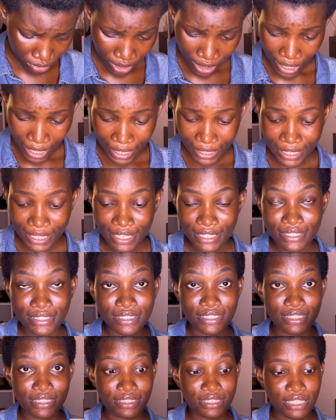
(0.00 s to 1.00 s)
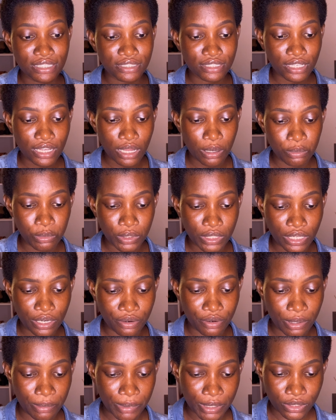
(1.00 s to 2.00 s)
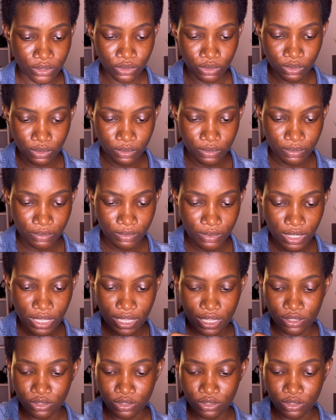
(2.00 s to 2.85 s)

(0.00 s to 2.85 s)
I guess this doesn't come with that rubber, so yeah.